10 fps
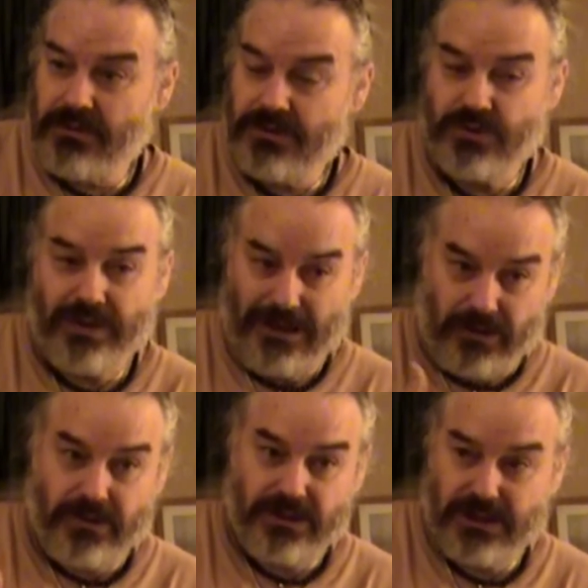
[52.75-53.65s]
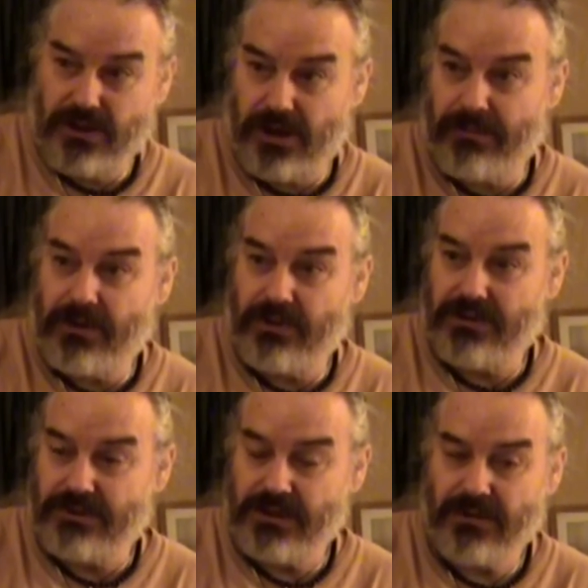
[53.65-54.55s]
so they learned to sing harmony with
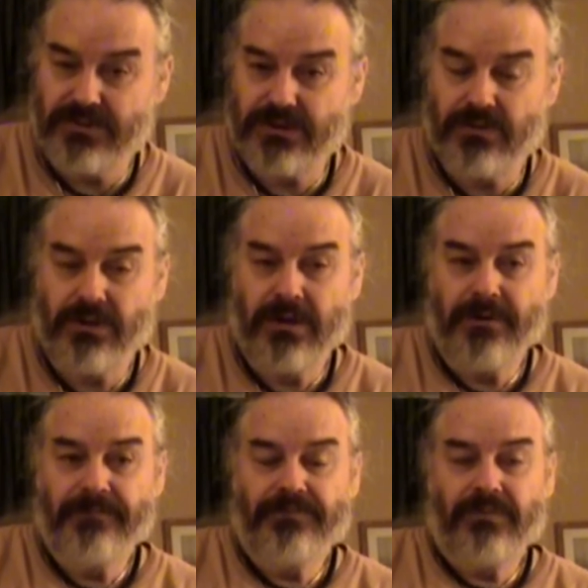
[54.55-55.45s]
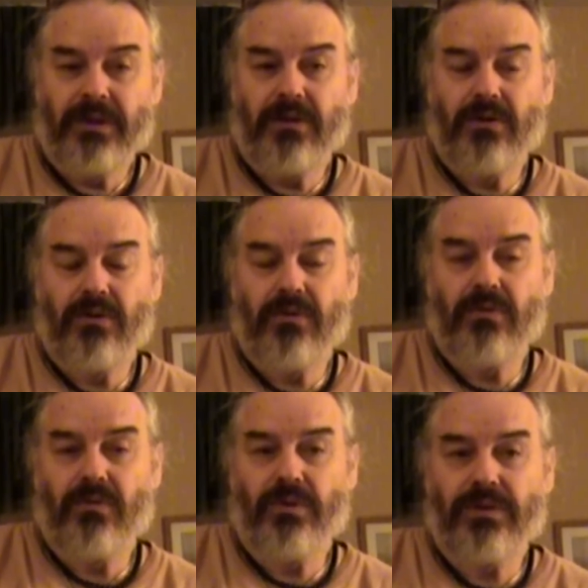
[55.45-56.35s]
themselves. So you,
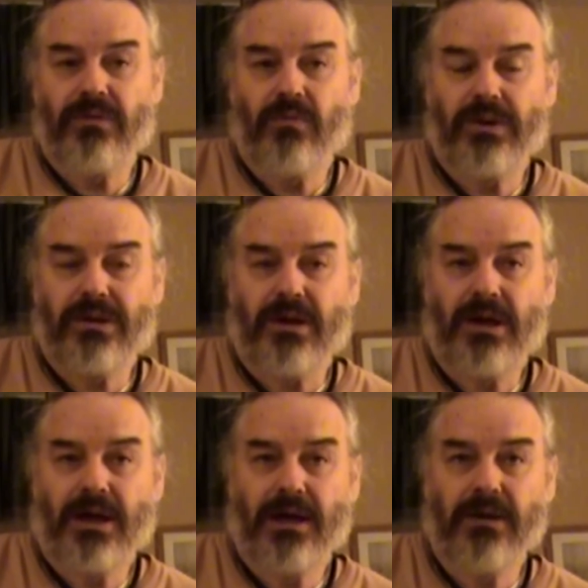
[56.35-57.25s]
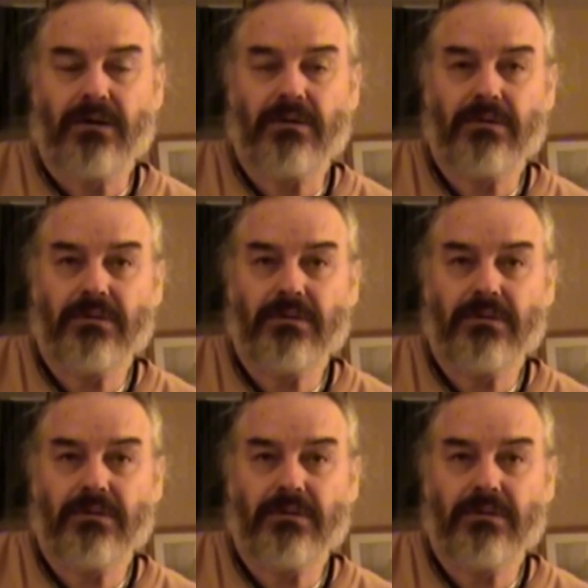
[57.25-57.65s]
with the higher